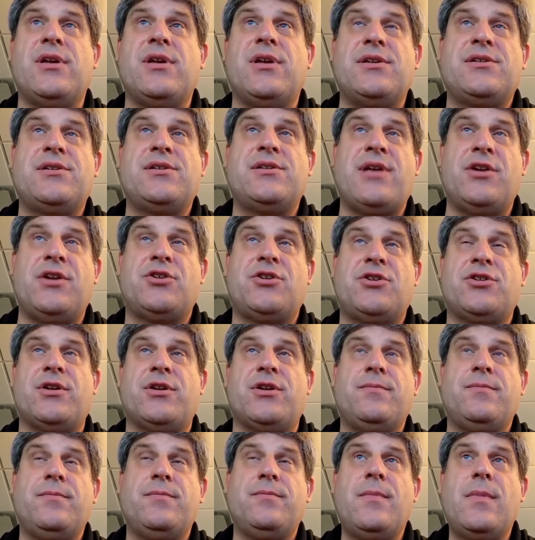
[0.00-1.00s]

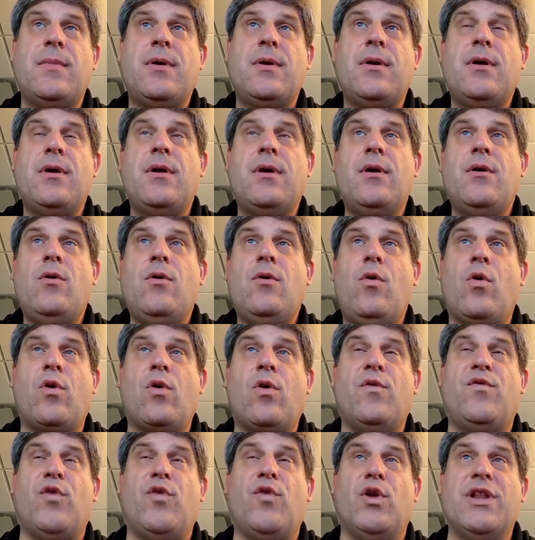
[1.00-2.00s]
intention
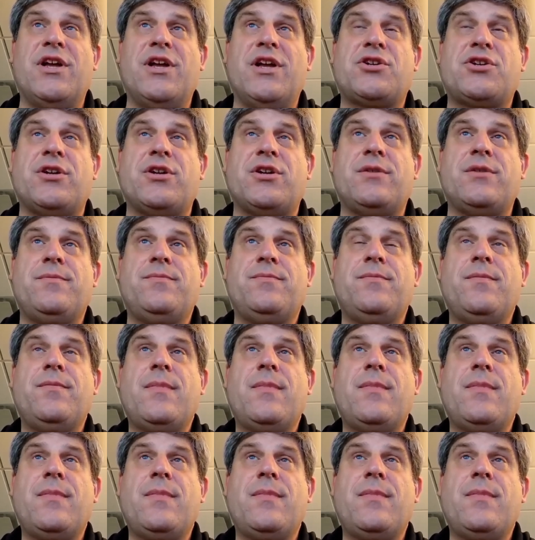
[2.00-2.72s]
or volition.